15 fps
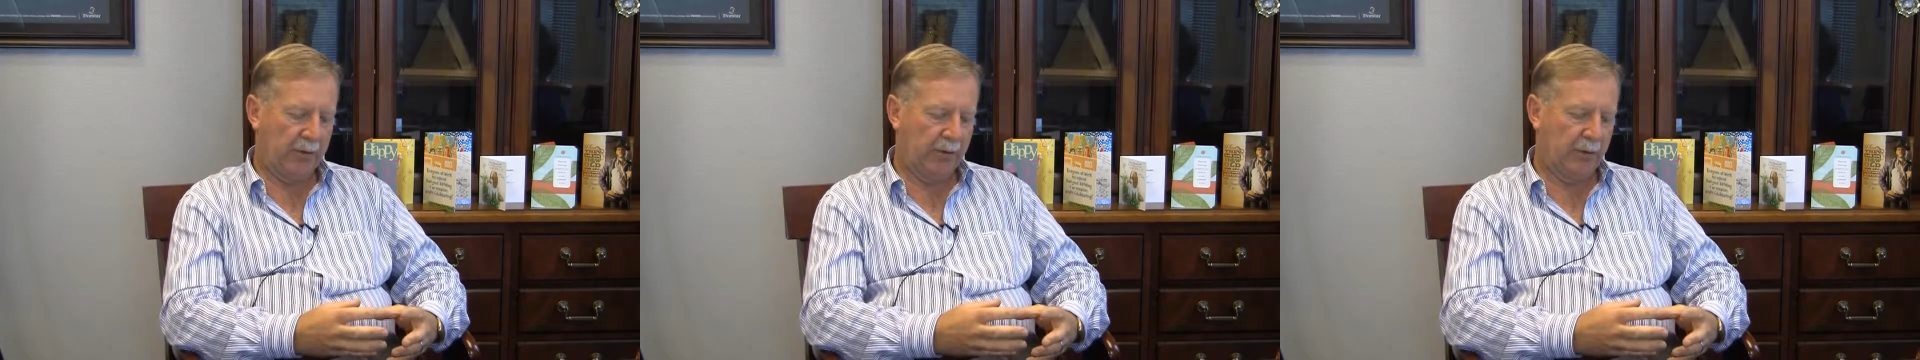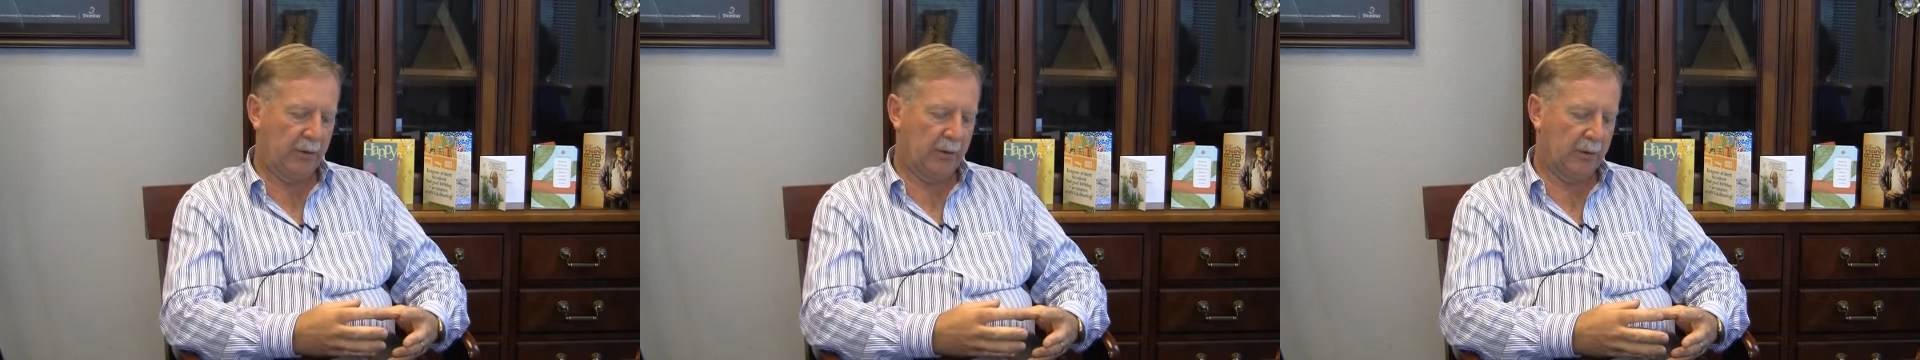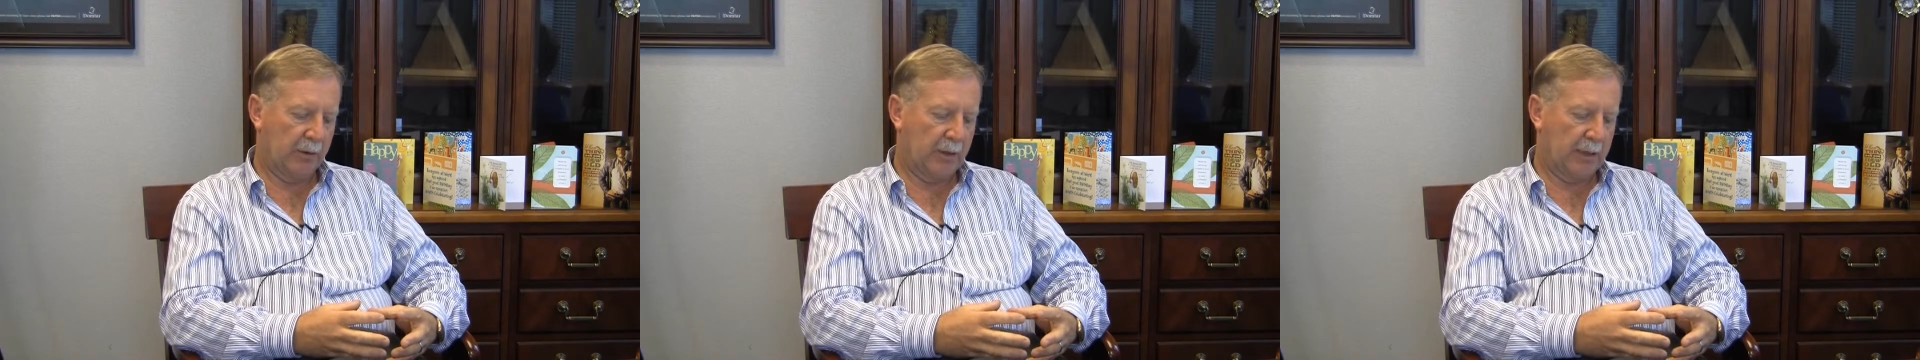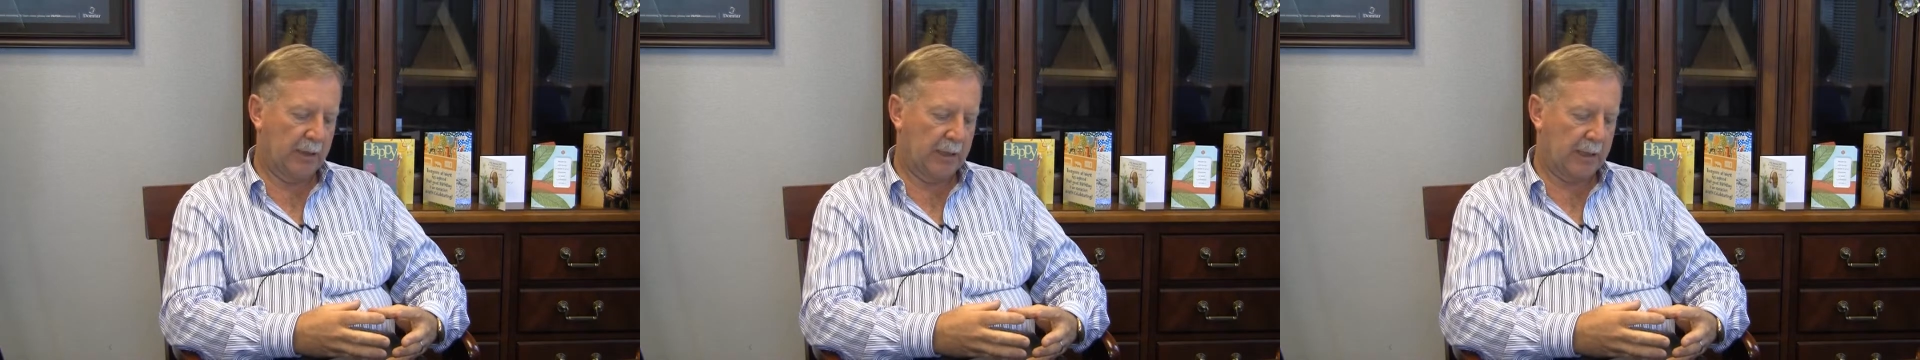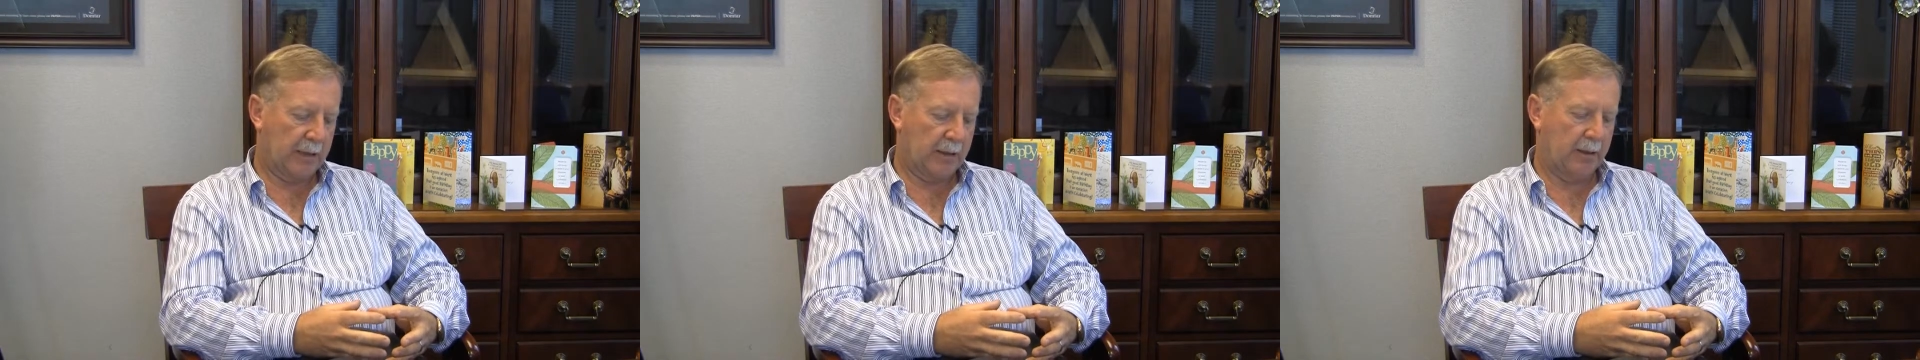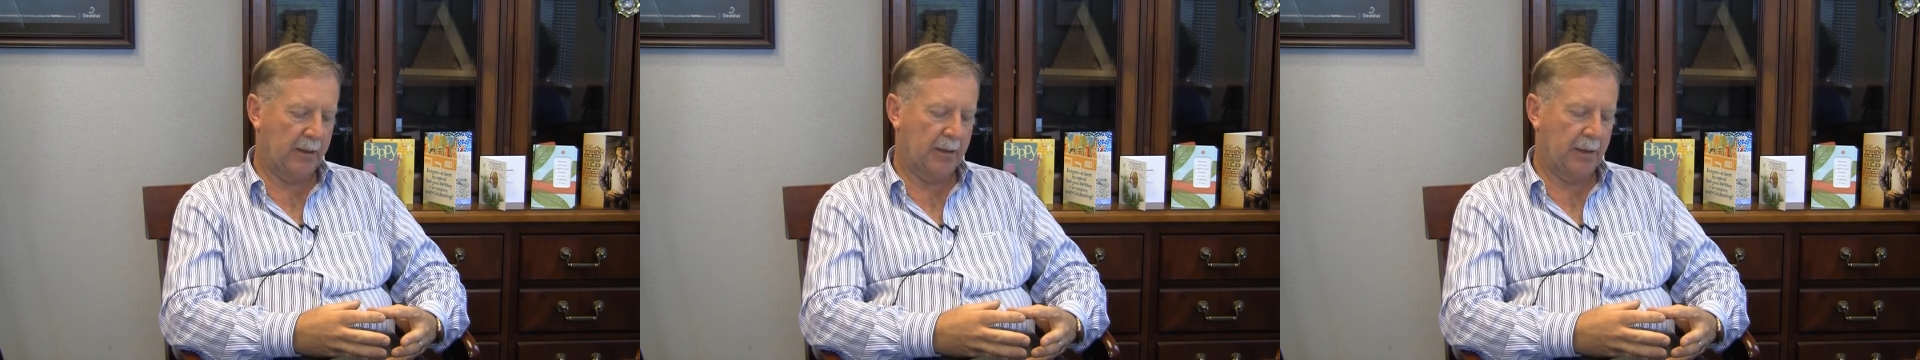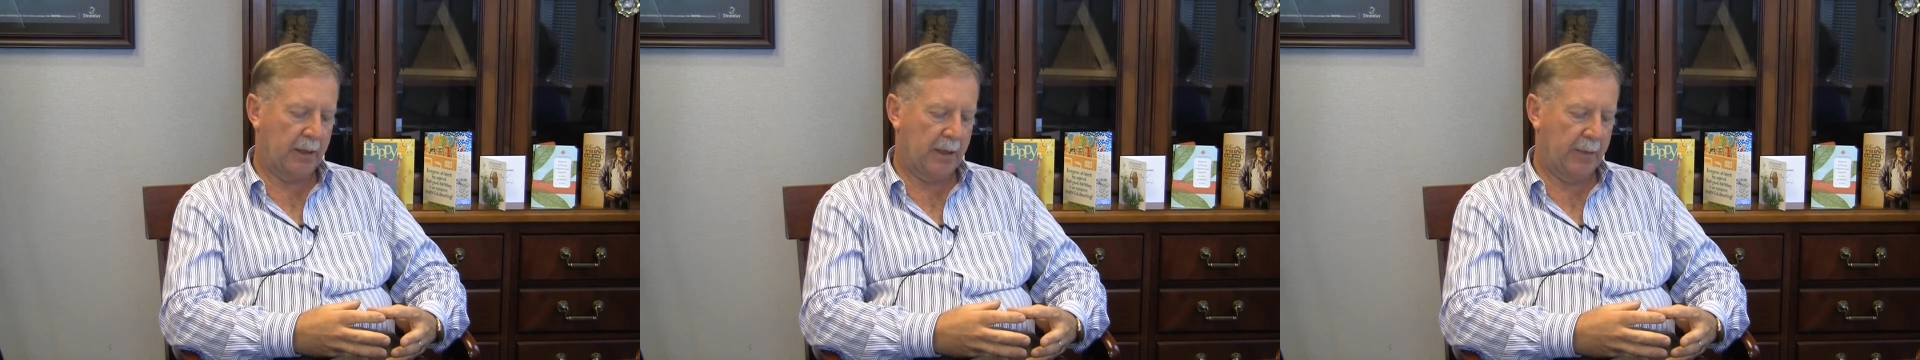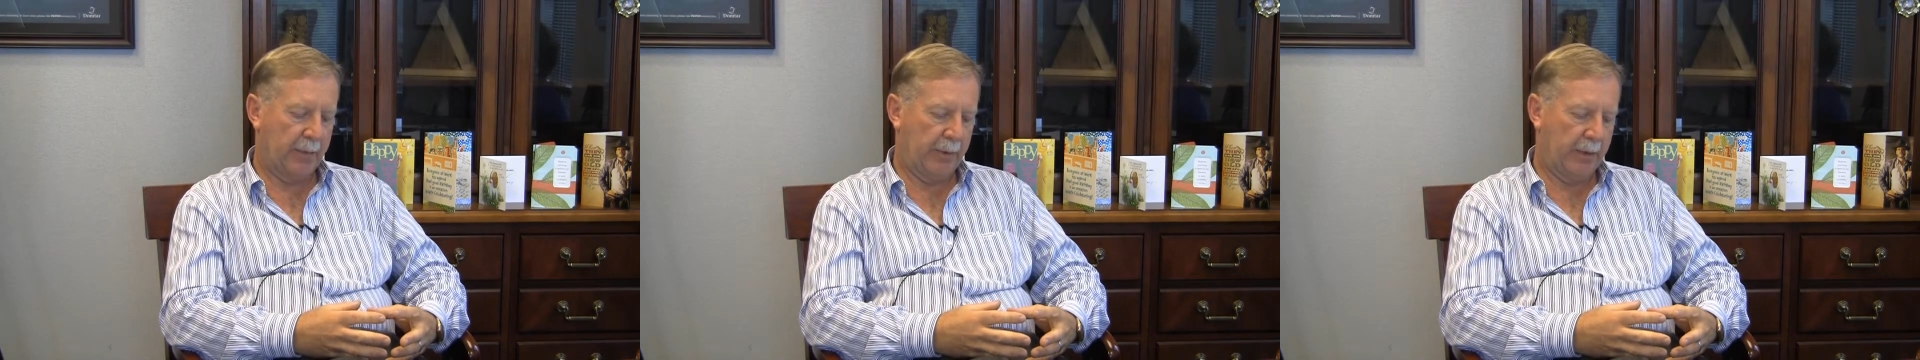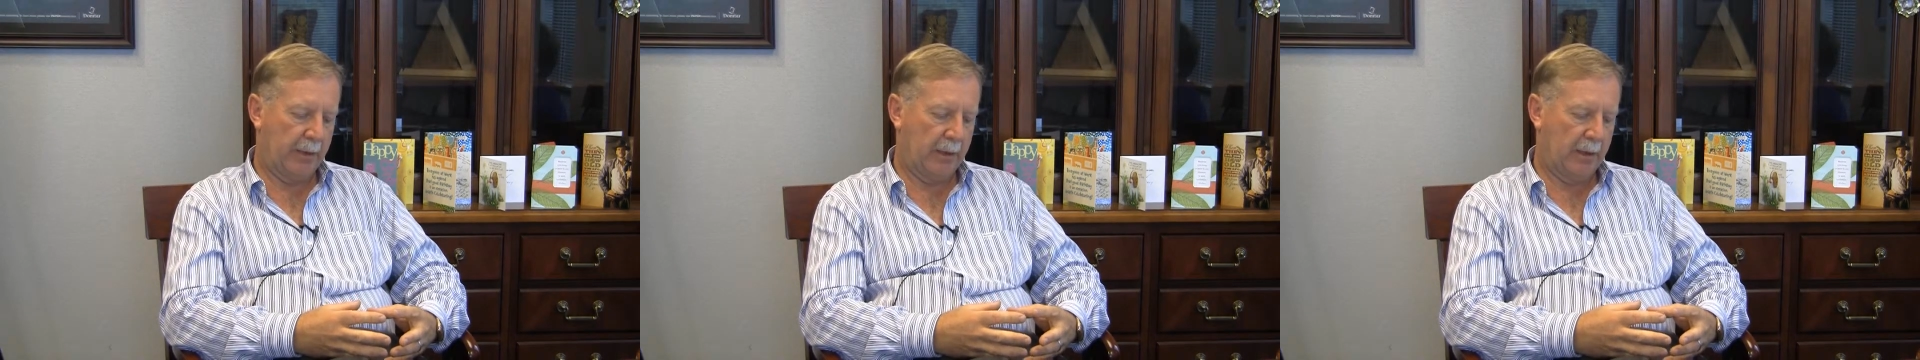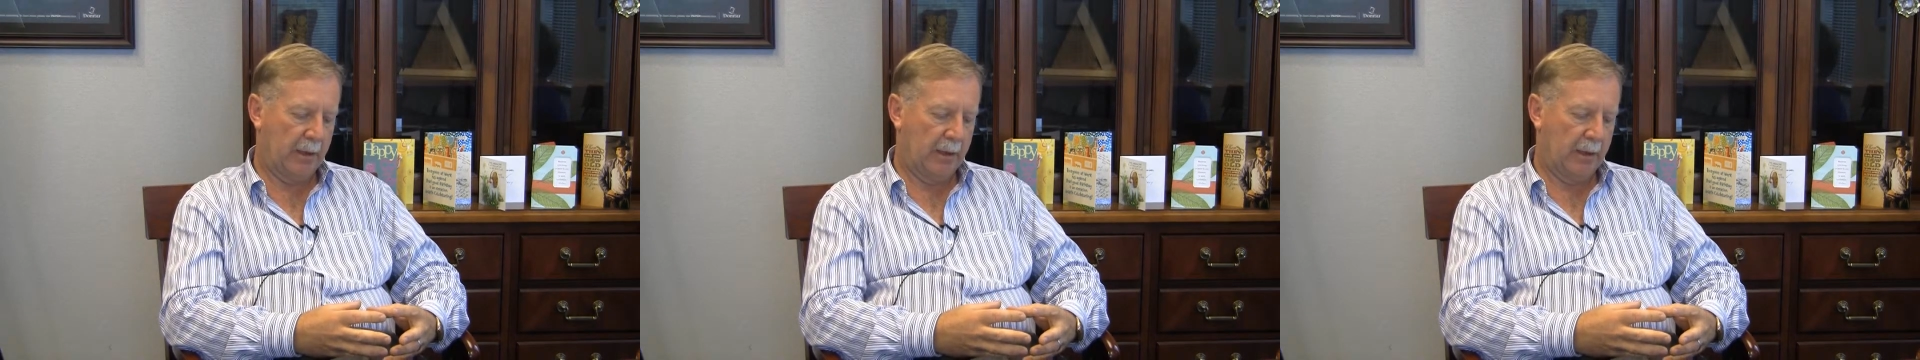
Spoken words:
you look at an adult diaper,